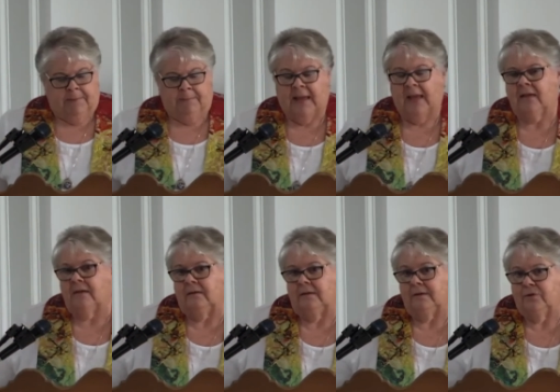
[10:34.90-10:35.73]
Back
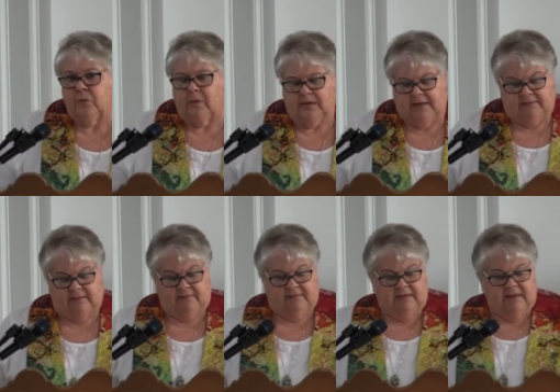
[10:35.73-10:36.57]
in
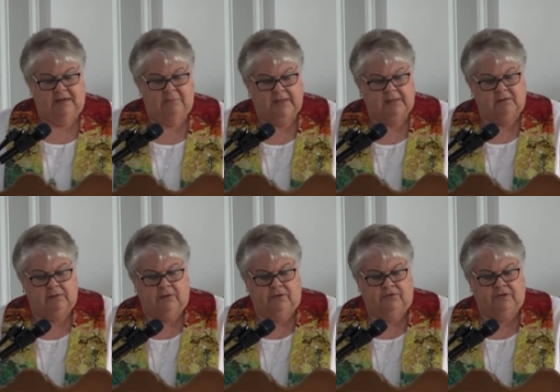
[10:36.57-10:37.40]
2016, Michael
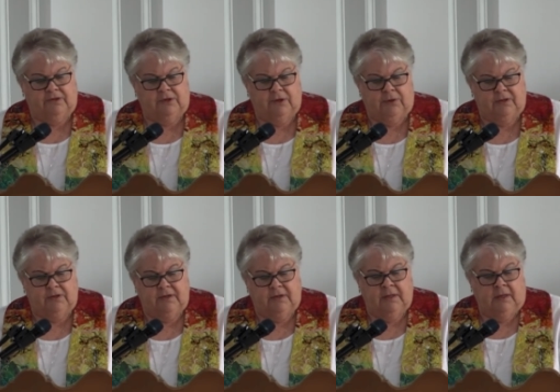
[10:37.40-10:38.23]
Gerson noted,